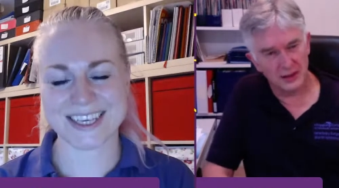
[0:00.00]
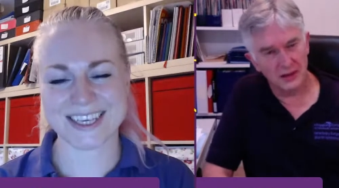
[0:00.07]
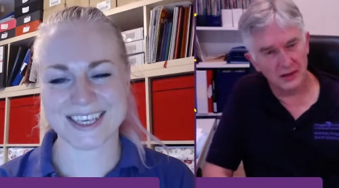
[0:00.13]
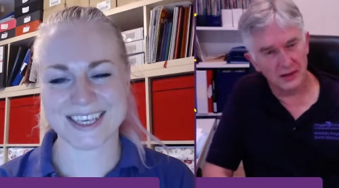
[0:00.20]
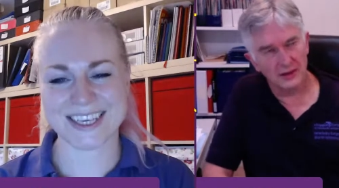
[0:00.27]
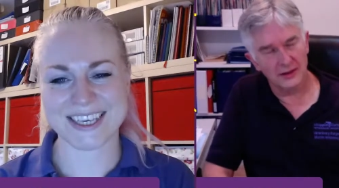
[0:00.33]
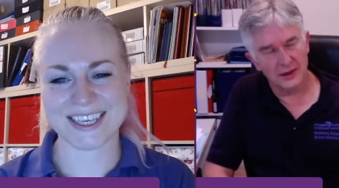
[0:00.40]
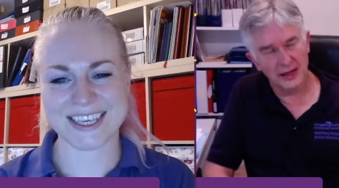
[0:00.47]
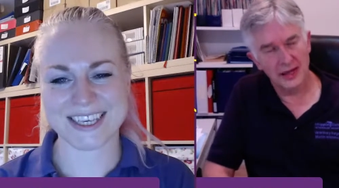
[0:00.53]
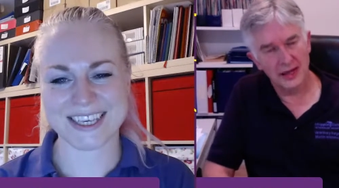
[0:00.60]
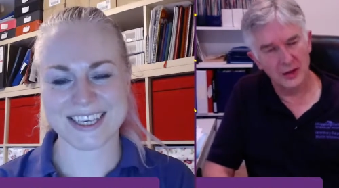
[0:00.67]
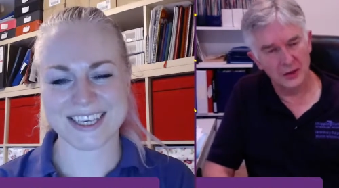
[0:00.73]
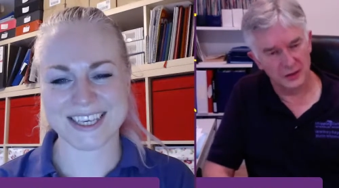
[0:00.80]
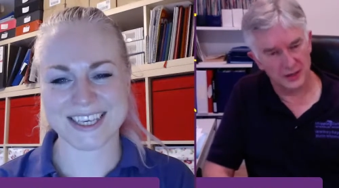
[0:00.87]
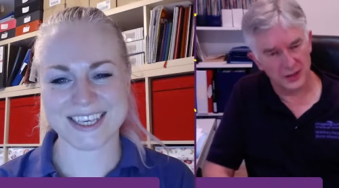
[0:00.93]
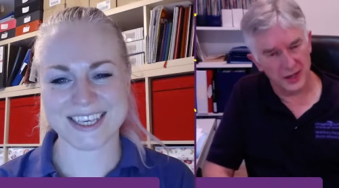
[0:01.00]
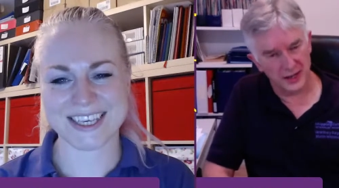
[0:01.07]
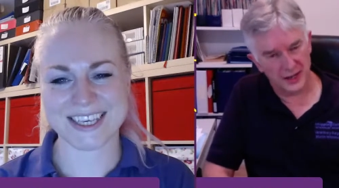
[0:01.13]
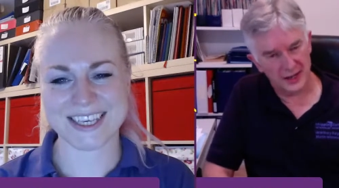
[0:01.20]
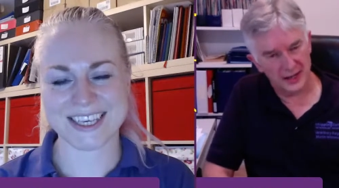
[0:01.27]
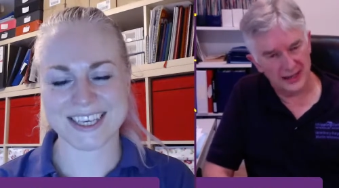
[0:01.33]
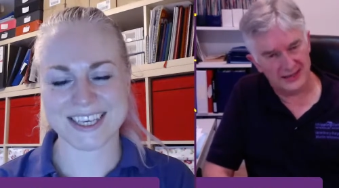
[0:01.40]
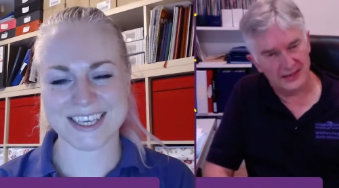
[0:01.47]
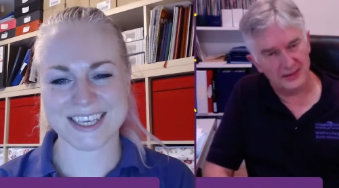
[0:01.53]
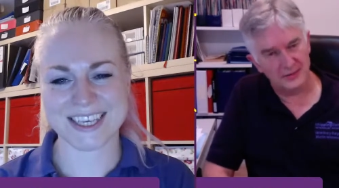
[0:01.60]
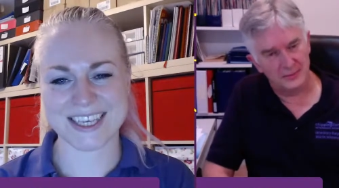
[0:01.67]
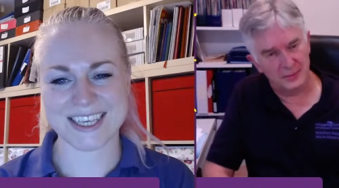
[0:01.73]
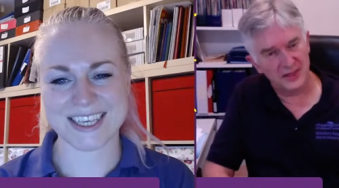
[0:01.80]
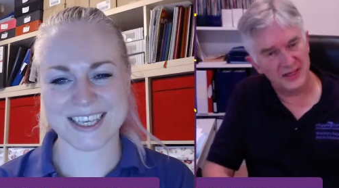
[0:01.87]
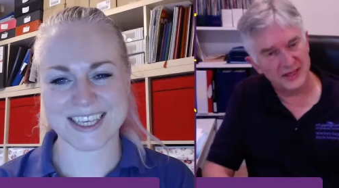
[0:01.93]
Speaker 1: it, it, looks like a
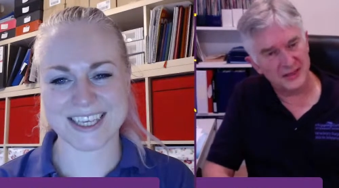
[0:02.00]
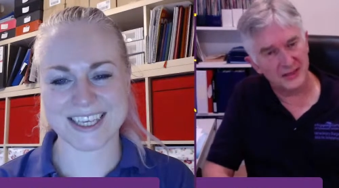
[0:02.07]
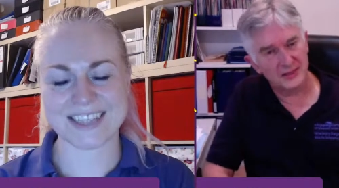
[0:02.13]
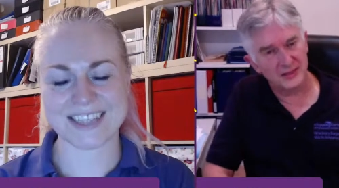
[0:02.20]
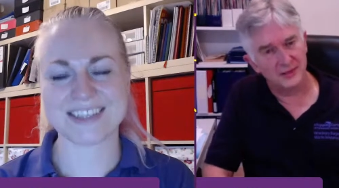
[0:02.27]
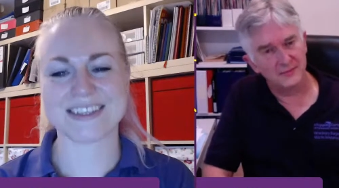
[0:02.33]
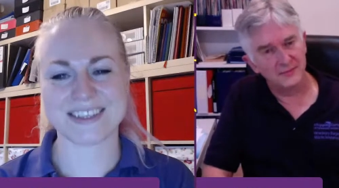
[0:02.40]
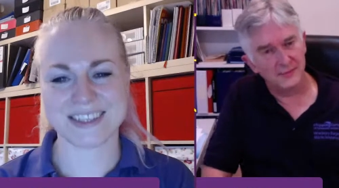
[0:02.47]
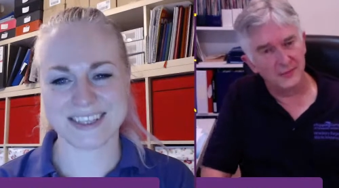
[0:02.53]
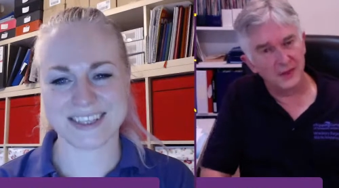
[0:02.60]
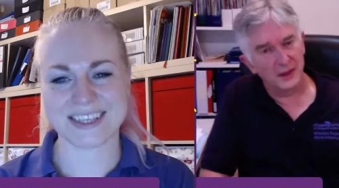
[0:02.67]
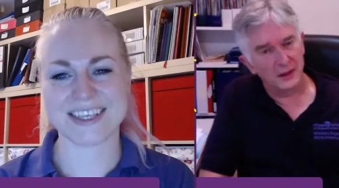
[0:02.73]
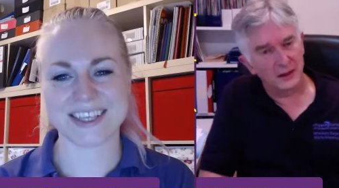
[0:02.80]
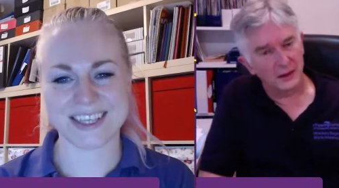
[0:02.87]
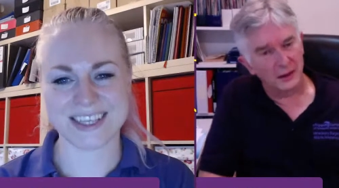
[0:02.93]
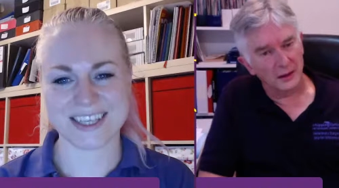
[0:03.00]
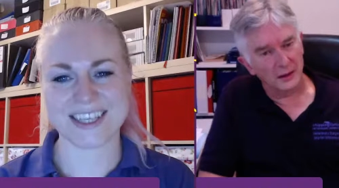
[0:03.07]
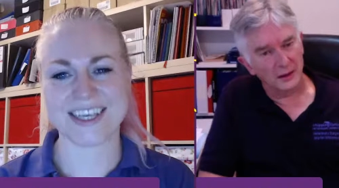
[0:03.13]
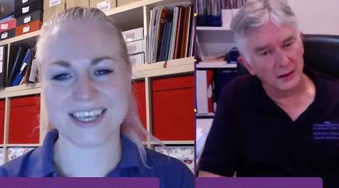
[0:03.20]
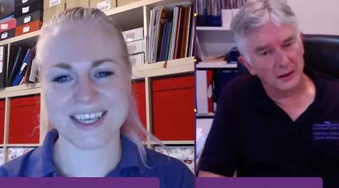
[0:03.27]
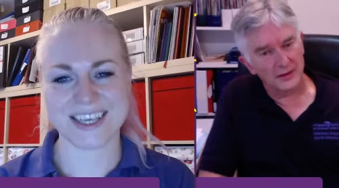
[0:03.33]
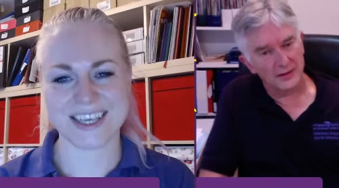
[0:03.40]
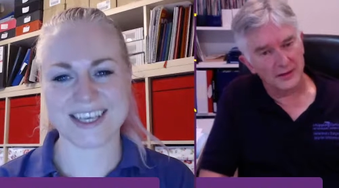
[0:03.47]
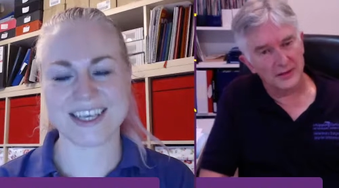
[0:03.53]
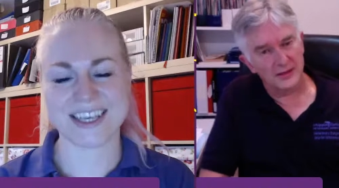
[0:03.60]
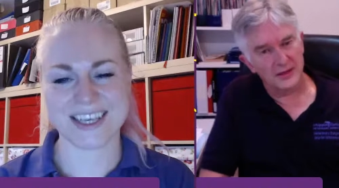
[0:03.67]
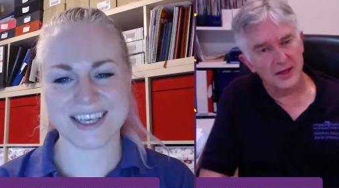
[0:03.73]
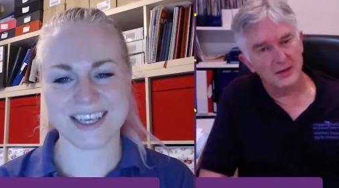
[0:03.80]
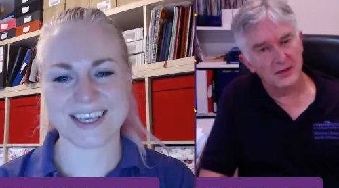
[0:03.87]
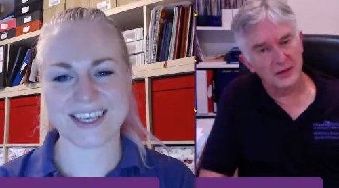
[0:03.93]
lizard but isn't, uh, and it's
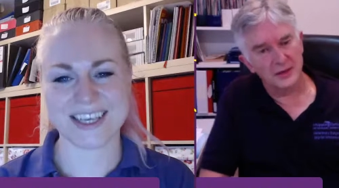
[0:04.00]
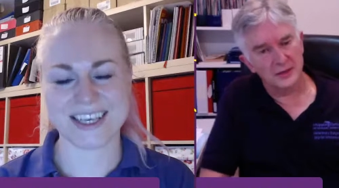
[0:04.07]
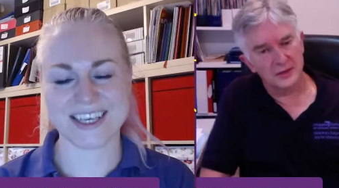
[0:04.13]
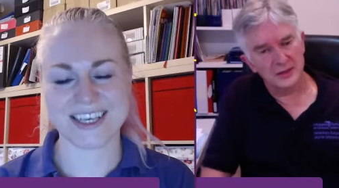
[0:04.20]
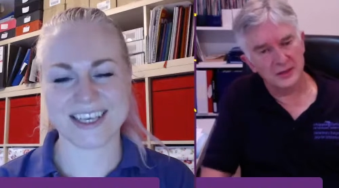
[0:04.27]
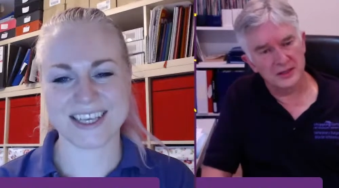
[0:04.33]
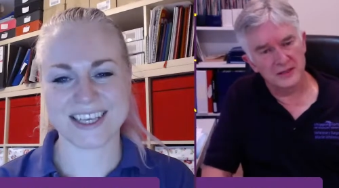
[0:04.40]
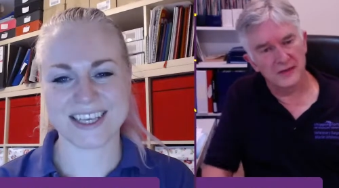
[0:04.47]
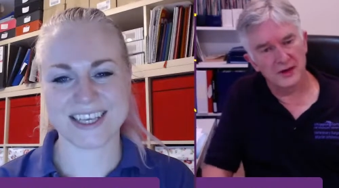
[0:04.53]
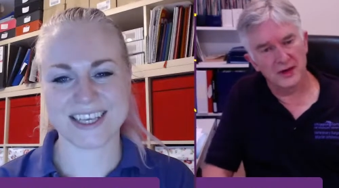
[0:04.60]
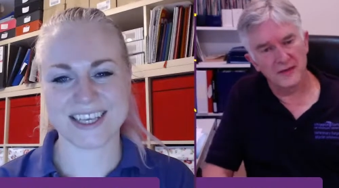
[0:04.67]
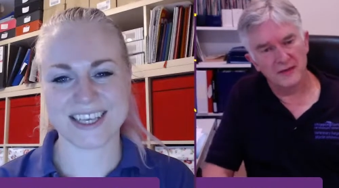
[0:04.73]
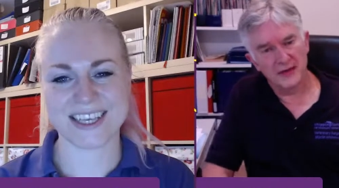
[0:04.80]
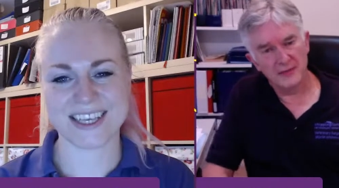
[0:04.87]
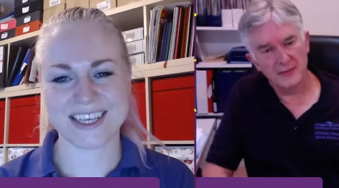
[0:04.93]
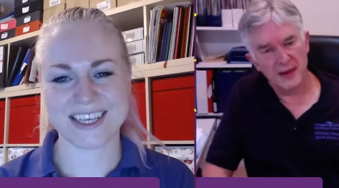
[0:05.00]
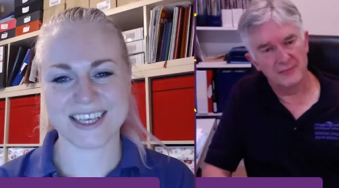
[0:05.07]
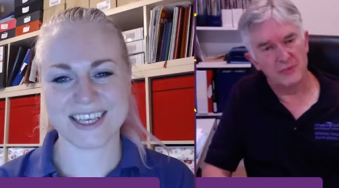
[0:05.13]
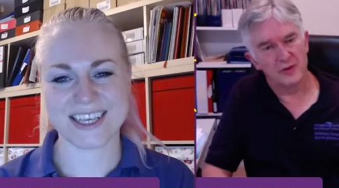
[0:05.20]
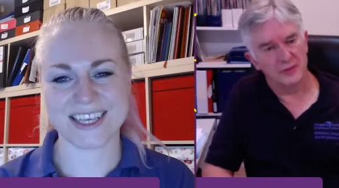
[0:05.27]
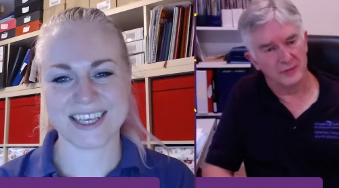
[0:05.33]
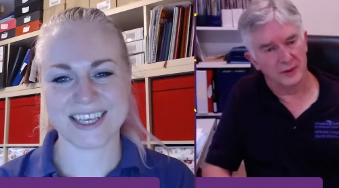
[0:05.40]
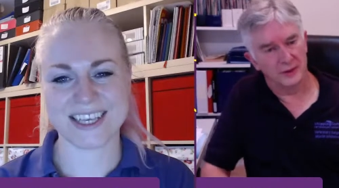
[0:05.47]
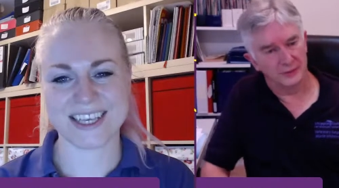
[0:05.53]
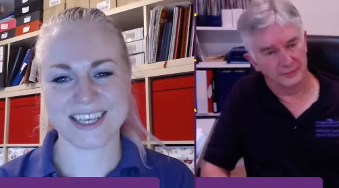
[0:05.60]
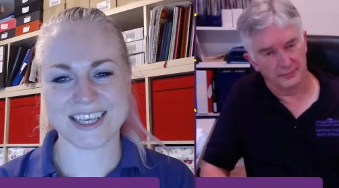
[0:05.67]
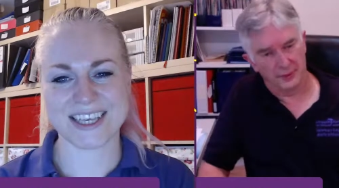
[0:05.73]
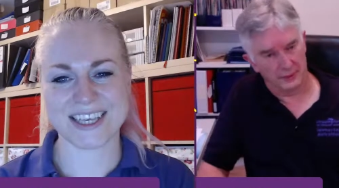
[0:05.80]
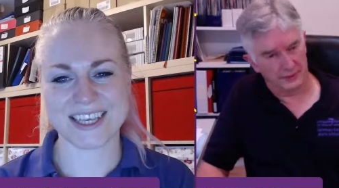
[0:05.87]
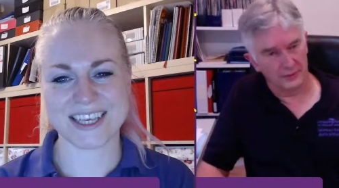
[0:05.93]
the only sort of surviving member of a,
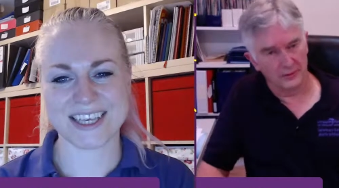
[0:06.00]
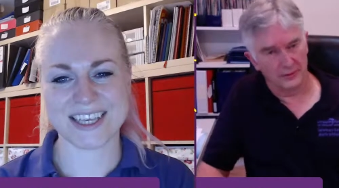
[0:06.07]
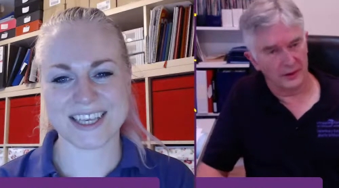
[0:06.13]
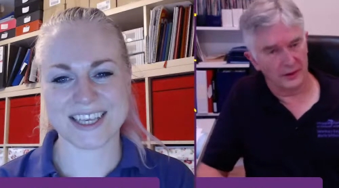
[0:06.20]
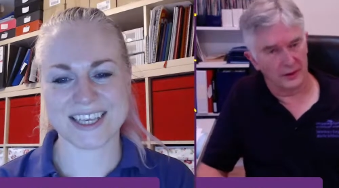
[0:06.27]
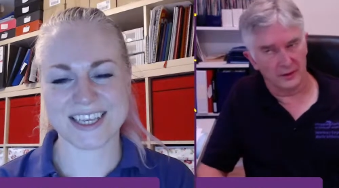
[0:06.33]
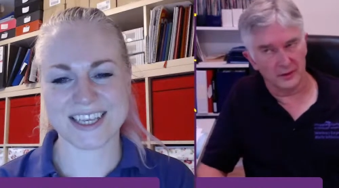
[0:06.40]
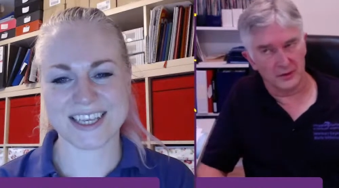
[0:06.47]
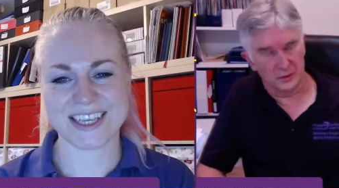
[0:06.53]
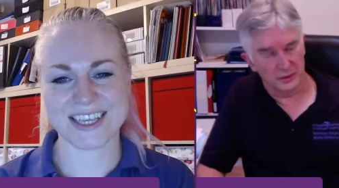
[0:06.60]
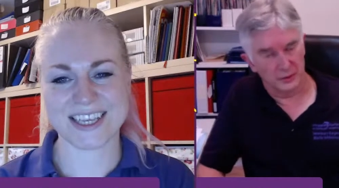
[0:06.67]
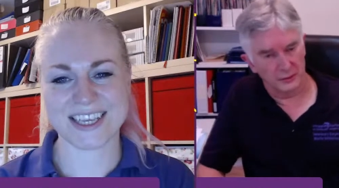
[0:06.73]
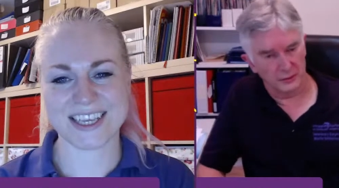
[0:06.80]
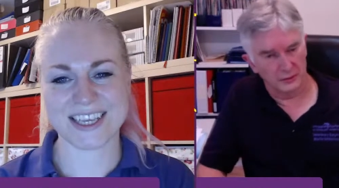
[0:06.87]
a sort of